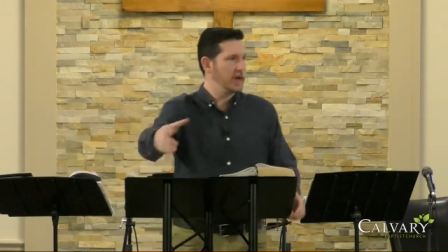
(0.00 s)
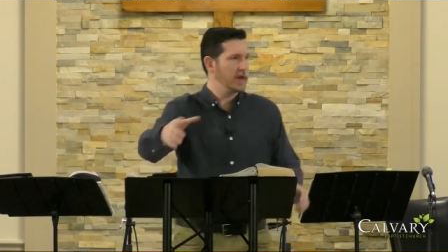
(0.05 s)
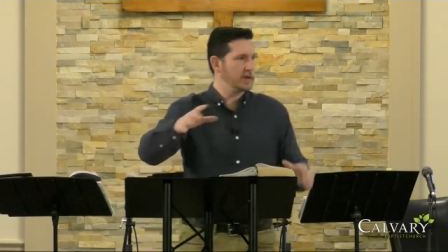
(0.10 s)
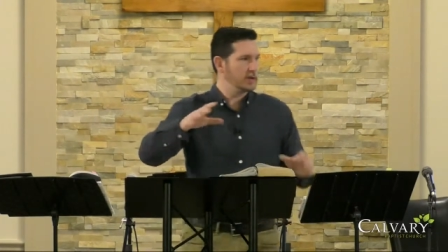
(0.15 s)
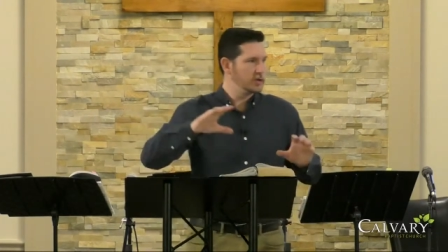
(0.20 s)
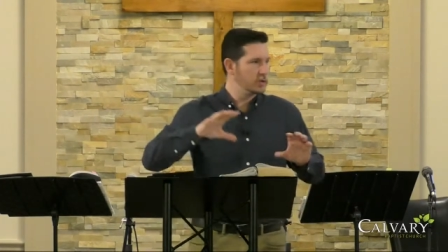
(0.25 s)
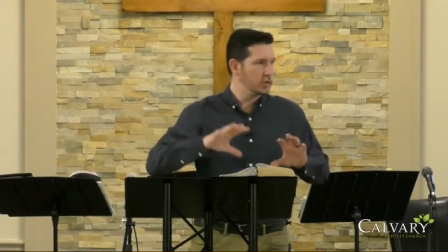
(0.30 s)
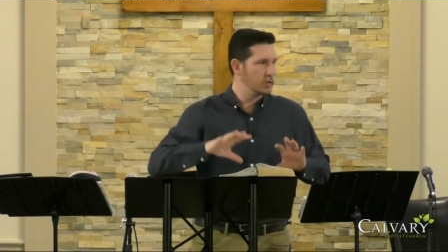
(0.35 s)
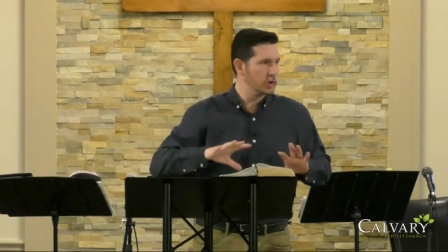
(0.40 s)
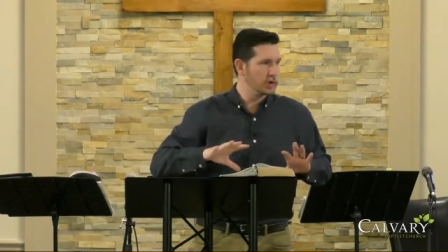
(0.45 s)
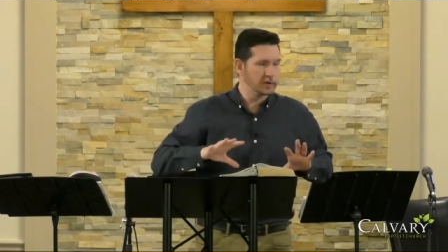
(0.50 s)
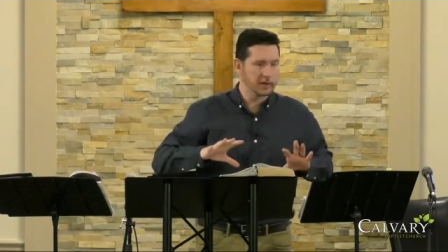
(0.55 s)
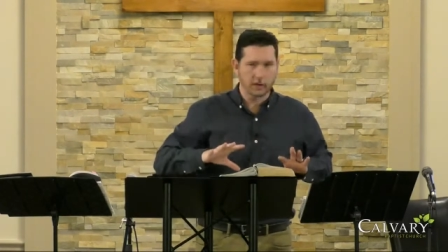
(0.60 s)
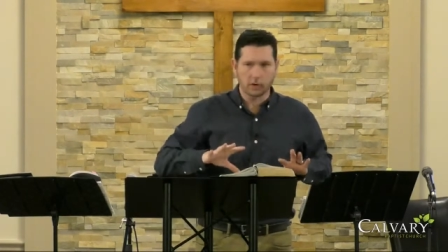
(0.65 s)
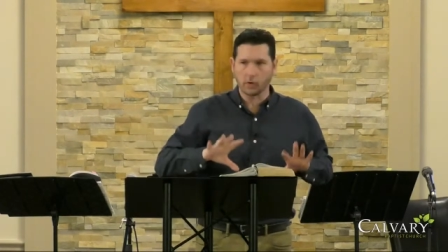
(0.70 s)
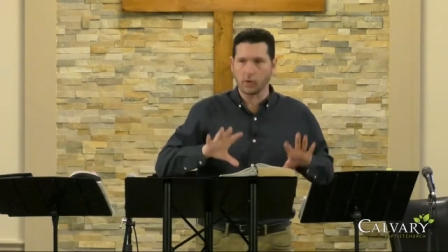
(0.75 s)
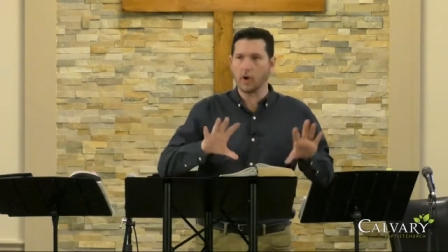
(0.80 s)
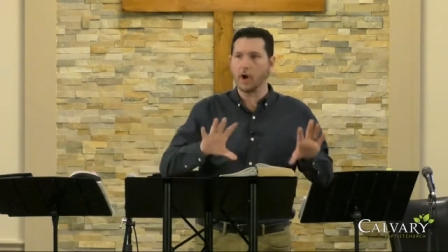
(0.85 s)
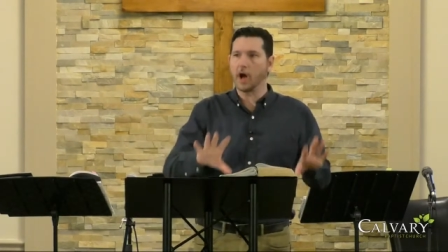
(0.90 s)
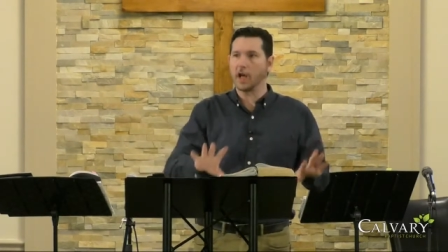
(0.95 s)
endured the
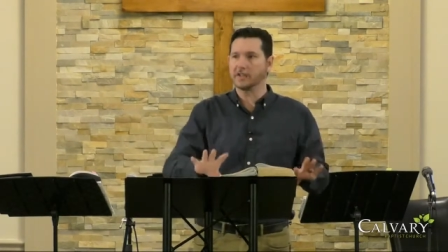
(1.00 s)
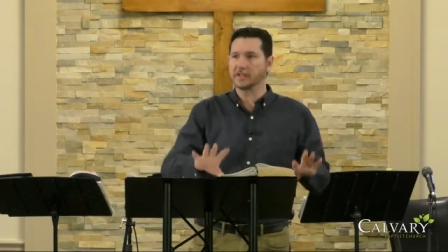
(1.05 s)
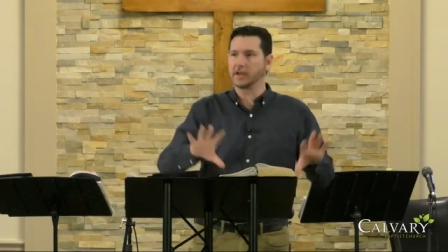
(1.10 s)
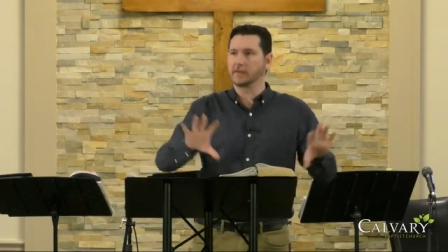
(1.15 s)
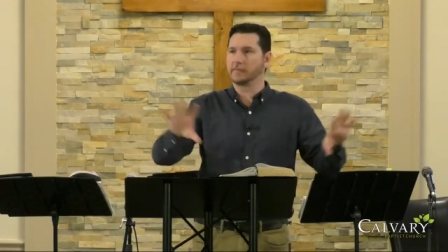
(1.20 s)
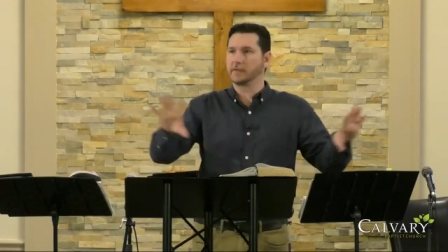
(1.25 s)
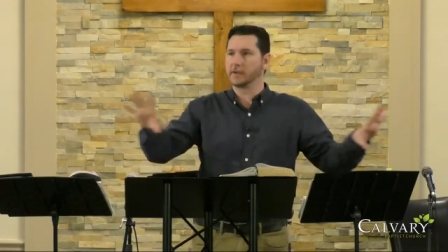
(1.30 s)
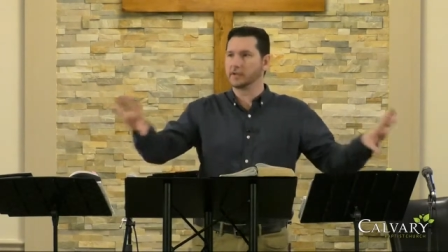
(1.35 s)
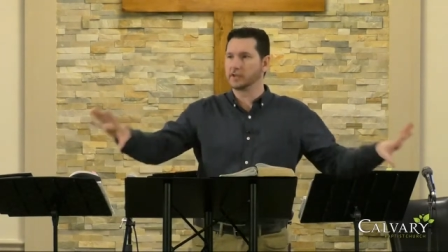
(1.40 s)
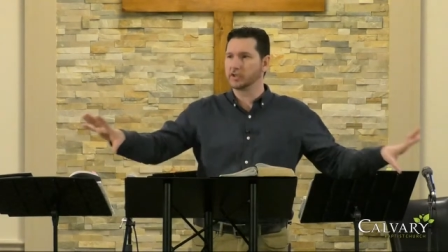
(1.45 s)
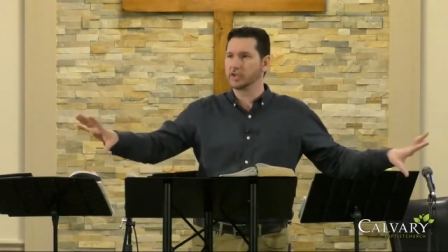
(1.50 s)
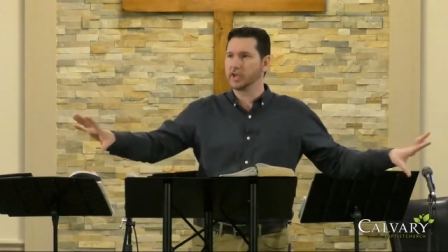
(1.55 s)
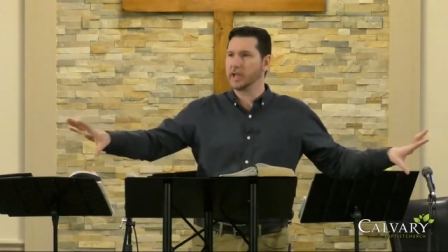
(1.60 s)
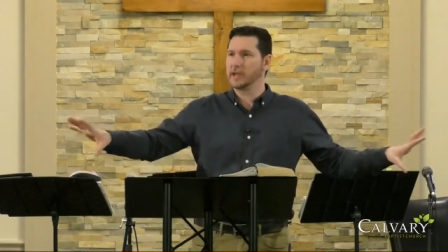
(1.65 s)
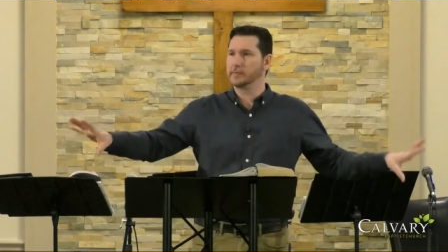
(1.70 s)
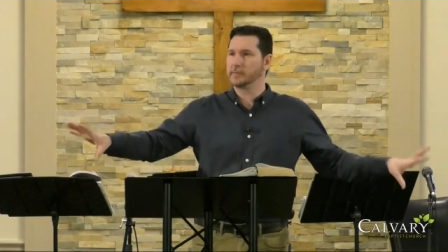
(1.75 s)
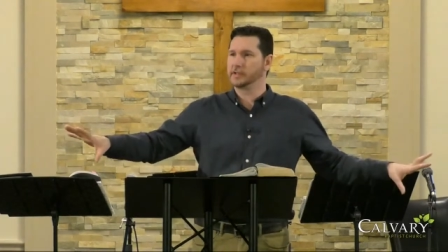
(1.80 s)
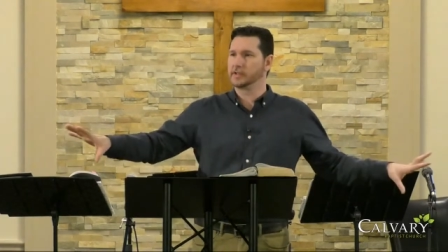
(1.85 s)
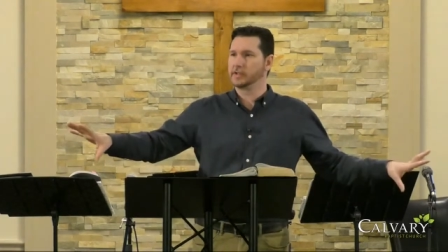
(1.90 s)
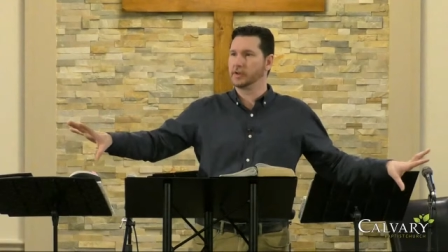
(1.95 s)
cross, suffering the
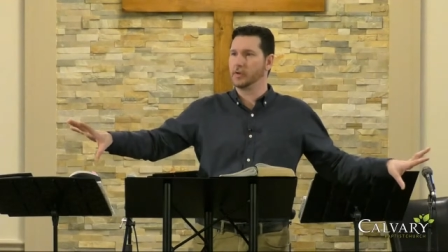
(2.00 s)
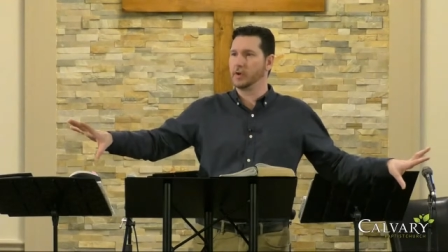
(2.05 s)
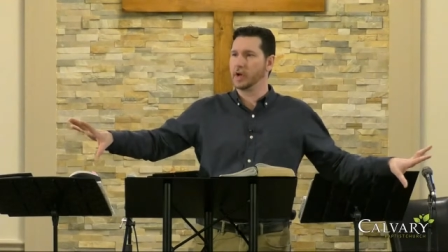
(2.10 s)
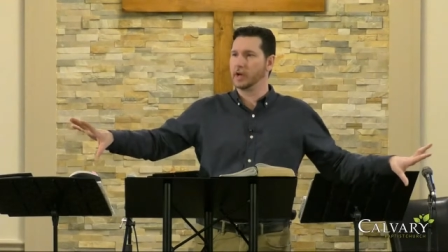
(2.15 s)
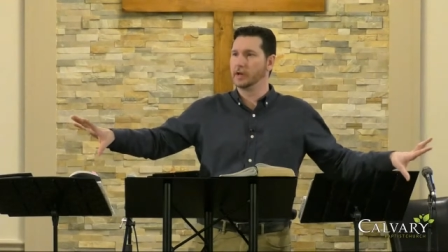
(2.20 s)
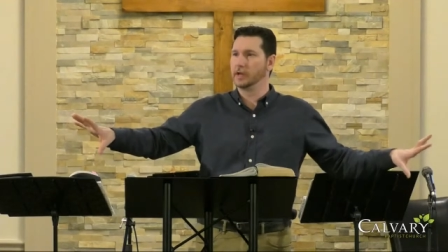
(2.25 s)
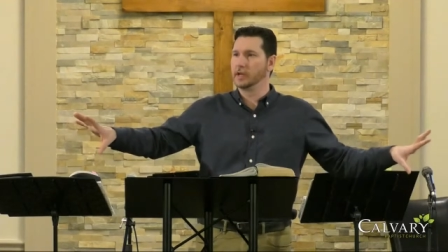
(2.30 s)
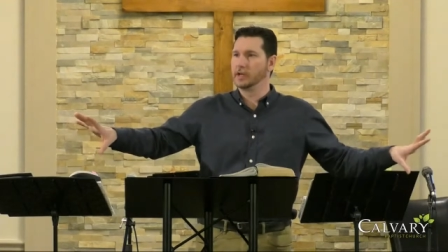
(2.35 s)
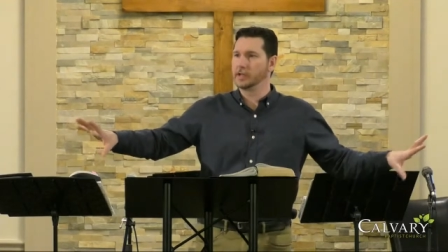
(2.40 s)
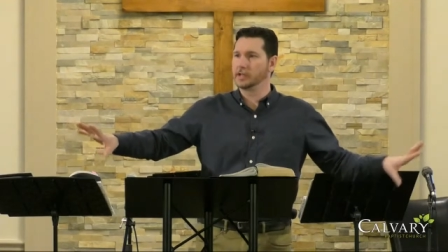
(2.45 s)
shame, and so on.